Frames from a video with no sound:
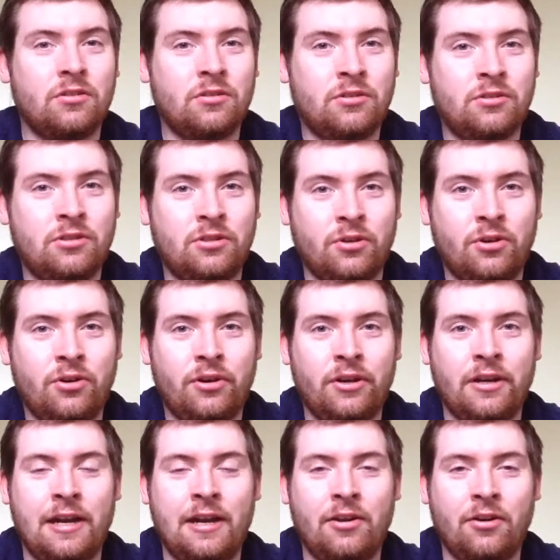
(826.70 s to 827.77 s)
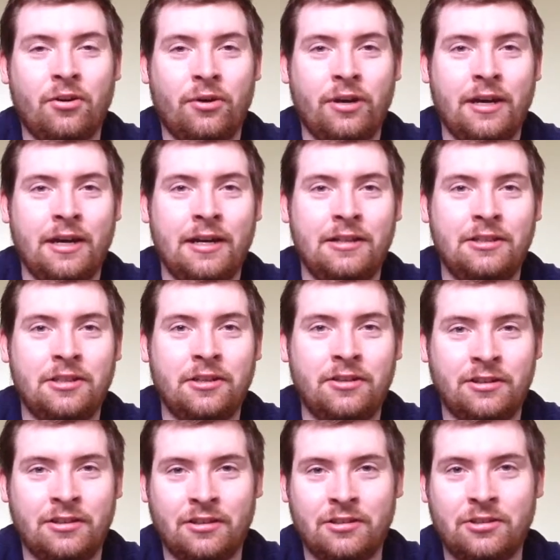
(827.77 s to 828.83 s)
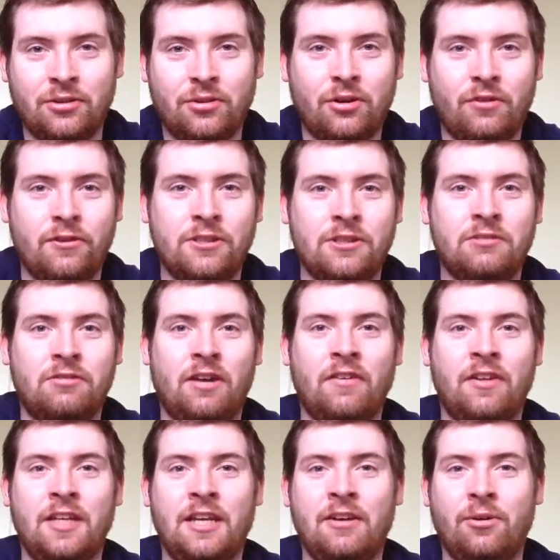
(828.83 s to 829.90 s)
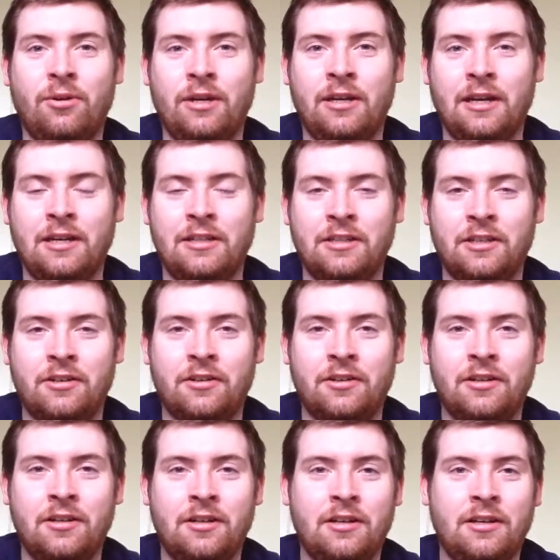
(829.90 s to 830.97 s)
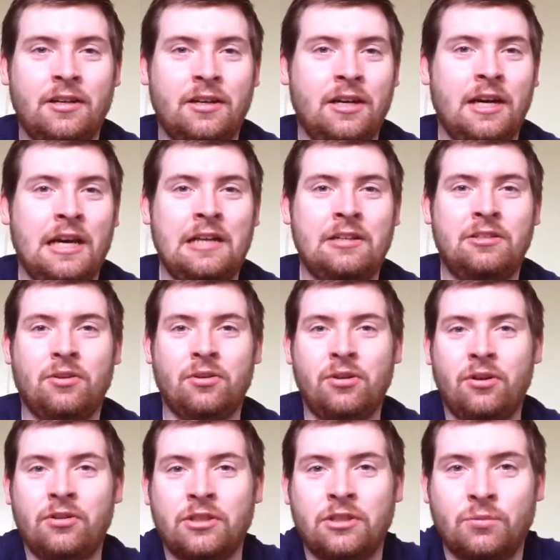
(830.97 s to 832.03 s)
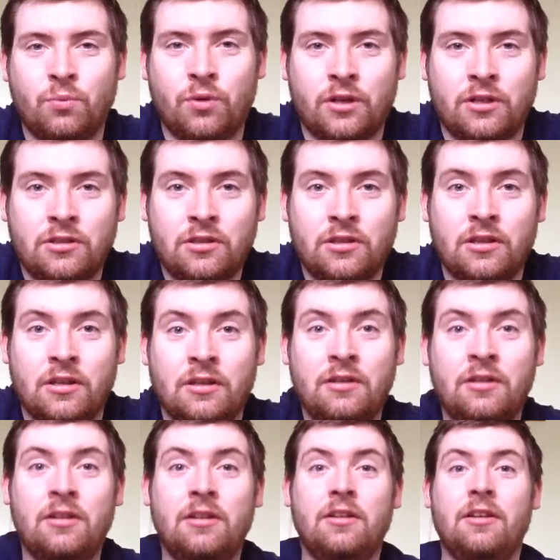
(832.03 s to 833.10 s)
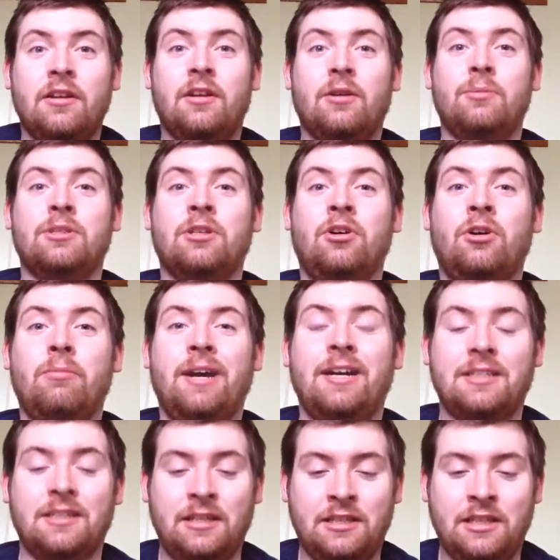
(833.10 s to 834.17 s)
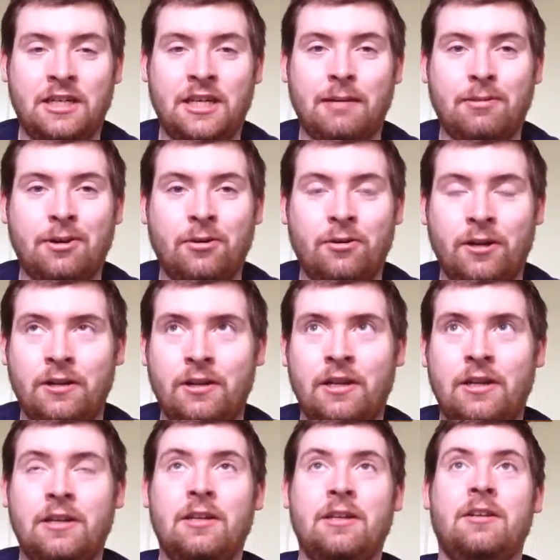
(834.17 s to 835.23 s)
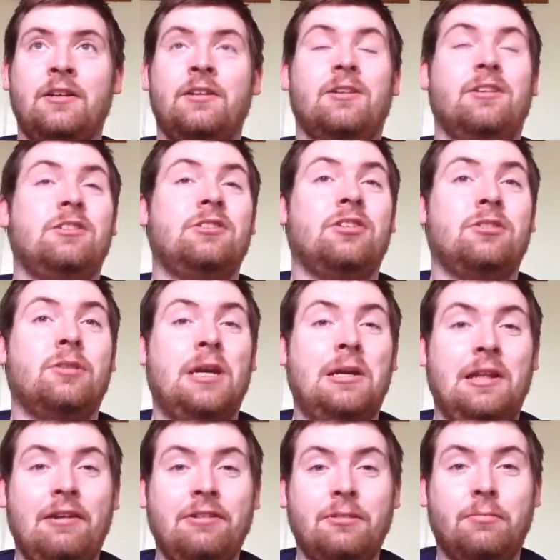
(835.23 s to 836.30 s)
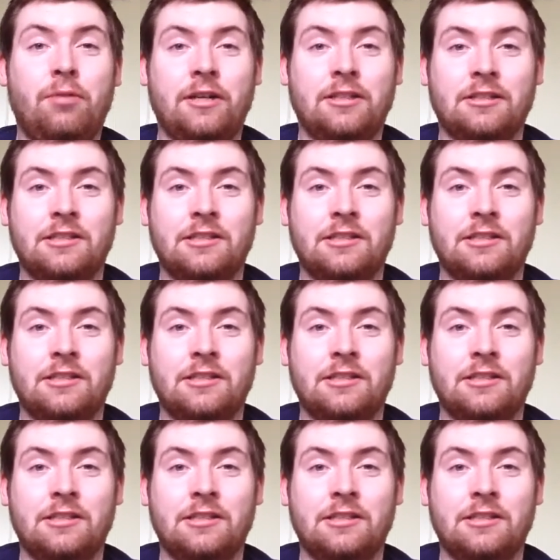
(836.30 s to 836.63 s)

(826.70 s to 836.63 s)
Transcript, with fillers: Stone Cold and Angle going at each other, and Stone Cold versus Rob Van Dam going at each other, and Stone Cold just works like almost the whole match, and he just kept going. Like, so that was impressive.